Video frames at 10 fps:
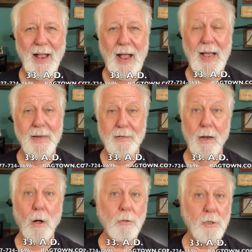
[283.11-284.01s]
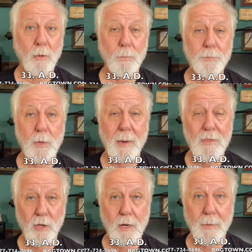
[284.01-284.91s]
And also, you
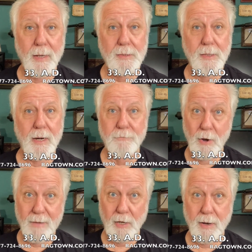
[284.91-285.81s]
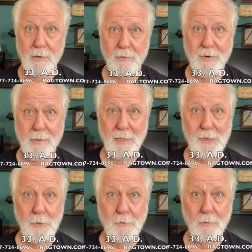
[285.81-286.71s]
might think about if you haven't gotten your Family
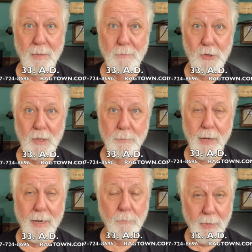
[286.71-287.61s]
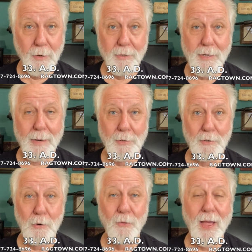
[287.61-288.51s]
Circle membership yet, it'd be a good time to
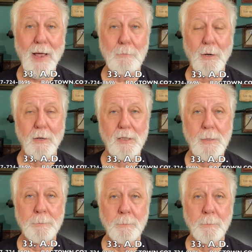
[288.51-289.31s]
do that, because